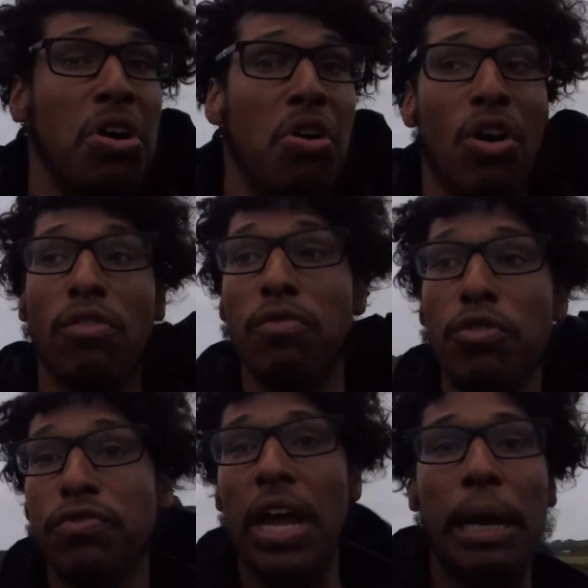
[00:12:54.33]

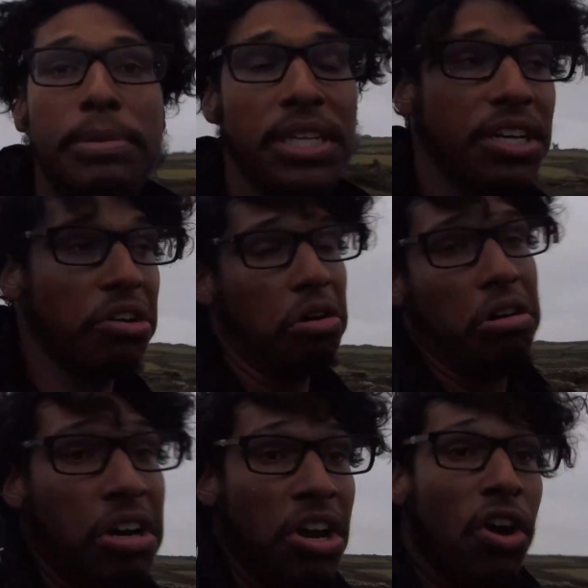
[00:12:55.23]
rooftops here,
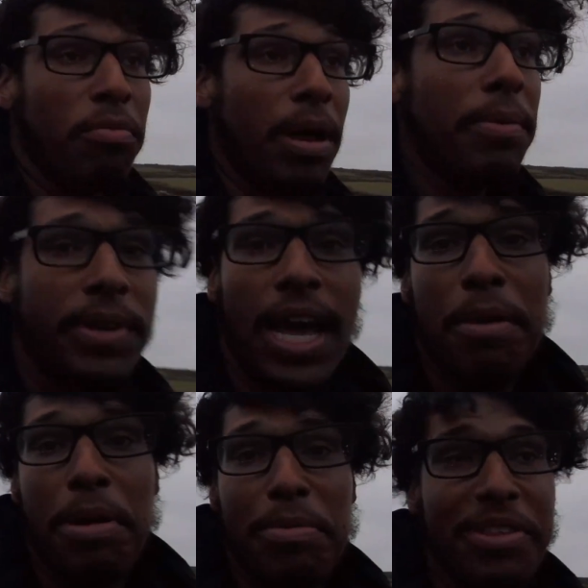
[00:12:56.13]
or maybe not.
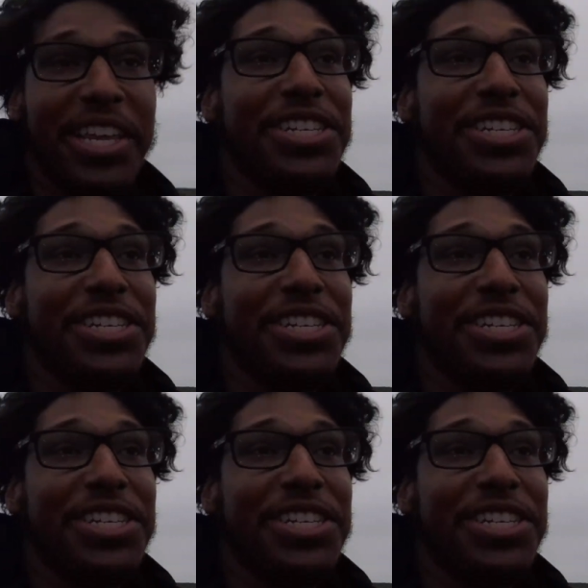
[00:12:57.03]
Maybe this is